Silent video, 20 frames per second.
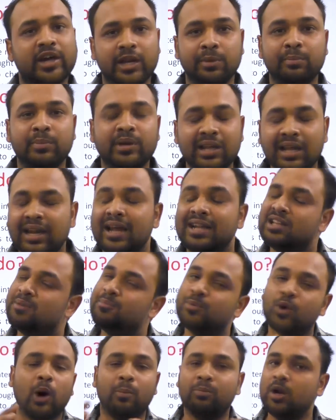criminal and the
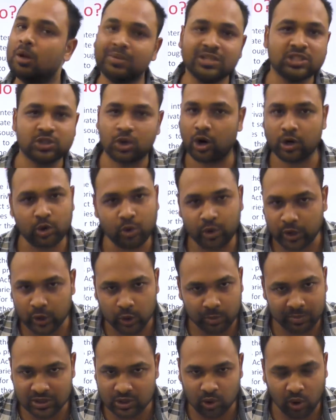problem is not going
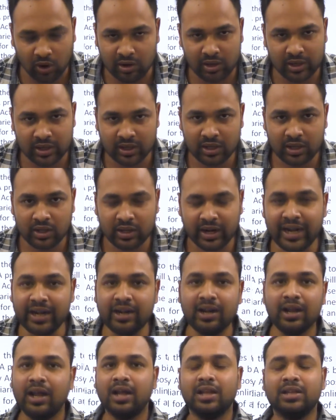to be solved,
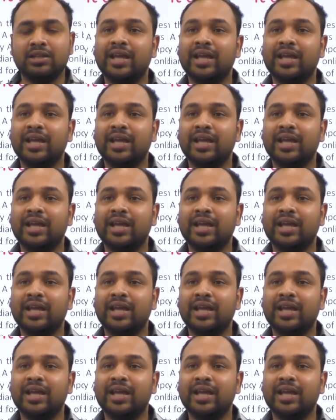right?